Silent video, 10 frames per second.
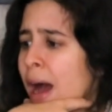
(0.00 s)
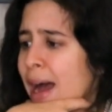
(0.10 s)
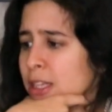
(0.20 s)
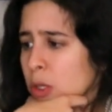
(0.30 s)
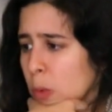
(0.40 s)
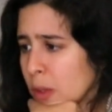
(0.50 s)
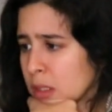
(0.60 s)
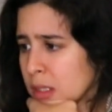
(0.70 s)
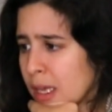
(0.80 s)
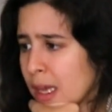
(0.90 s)
I don't want
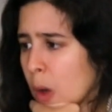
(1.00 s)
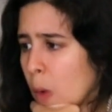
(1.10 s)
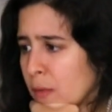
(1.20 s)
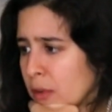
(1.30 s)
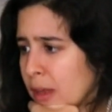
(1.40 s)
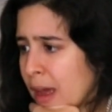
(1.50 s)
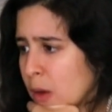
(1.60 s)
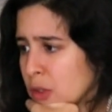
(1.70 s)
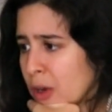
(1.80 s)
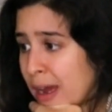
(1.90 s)
to take
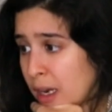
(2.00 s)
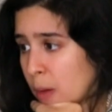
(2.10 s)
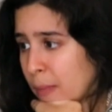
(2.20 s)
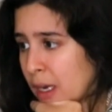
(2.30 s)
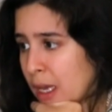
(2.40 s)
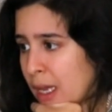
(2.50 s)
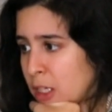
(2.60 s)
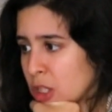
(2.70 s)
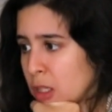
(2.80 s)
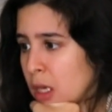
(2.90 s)
over-the-counter headache
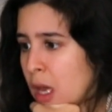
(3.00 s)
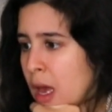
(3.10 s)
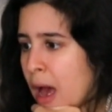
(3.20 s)
medication.